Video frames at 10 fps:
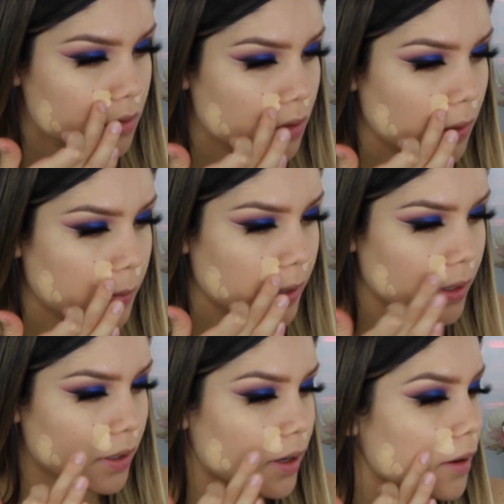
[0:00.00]
So I'm
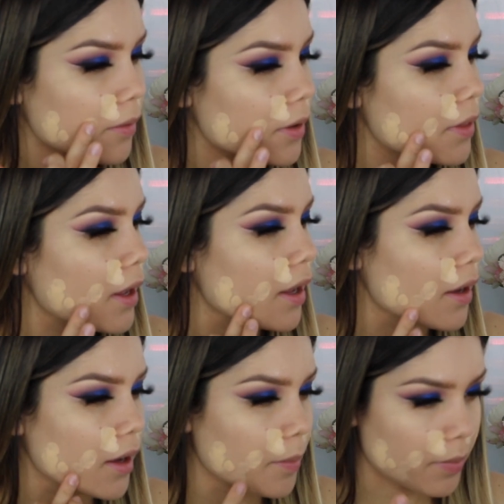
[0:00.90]
gonna cover that
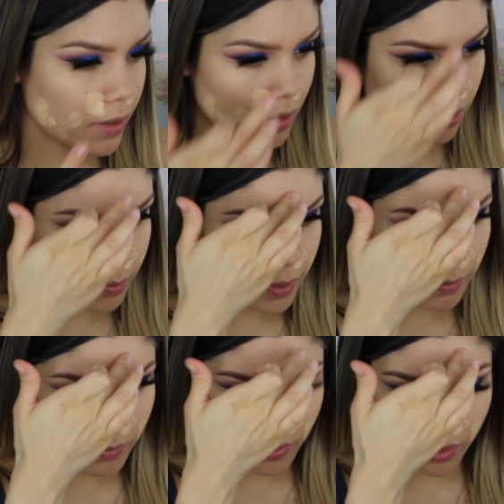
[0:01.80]
up a little bit
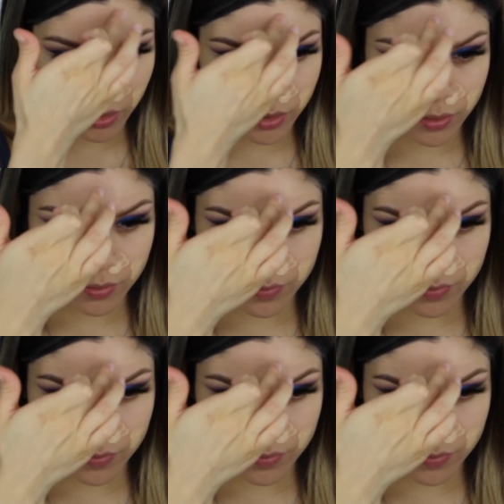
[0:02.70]
more.